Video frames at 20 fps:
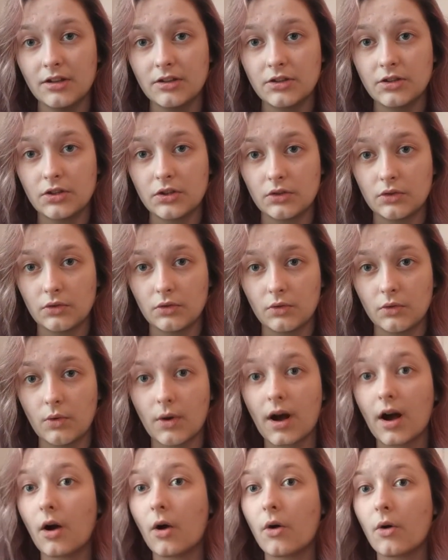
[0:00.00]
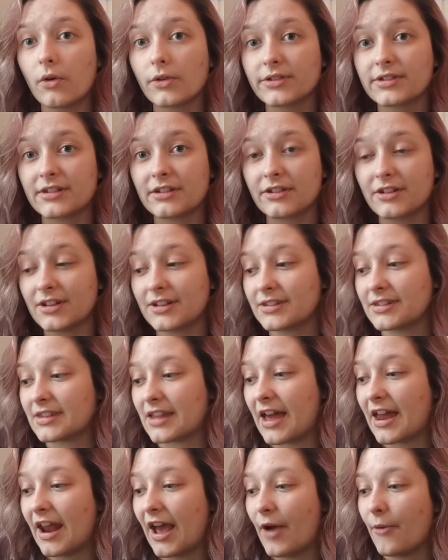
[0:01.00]
to a whole series
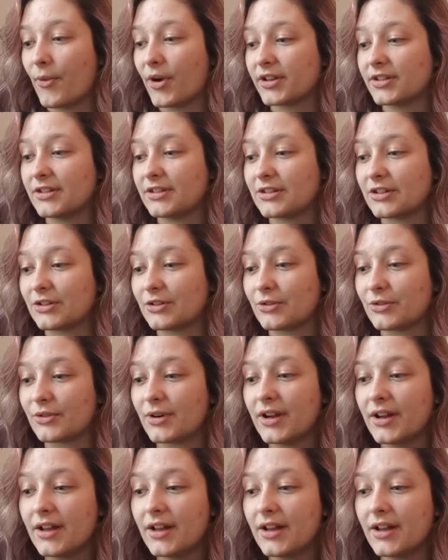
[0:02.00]
that I want to do